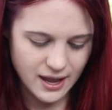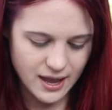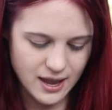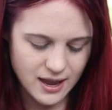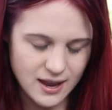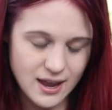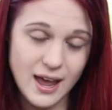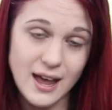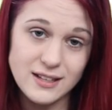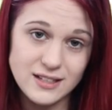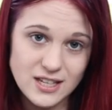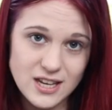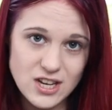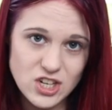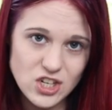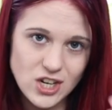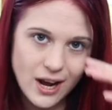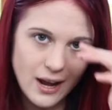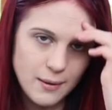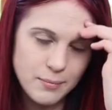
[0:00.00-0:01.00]
a Etsy
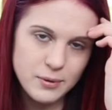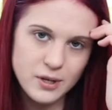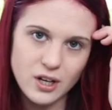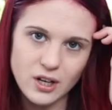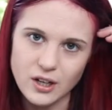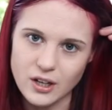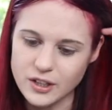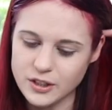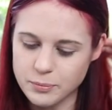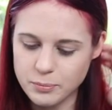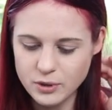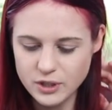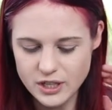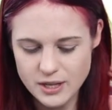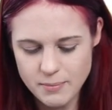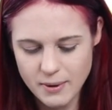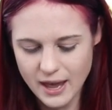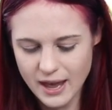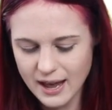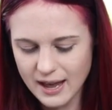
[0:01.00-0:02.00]
shop called Pretty
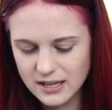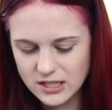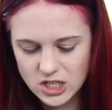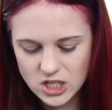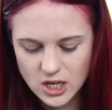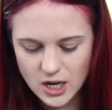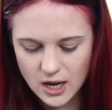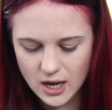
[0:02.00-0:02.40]
Patch,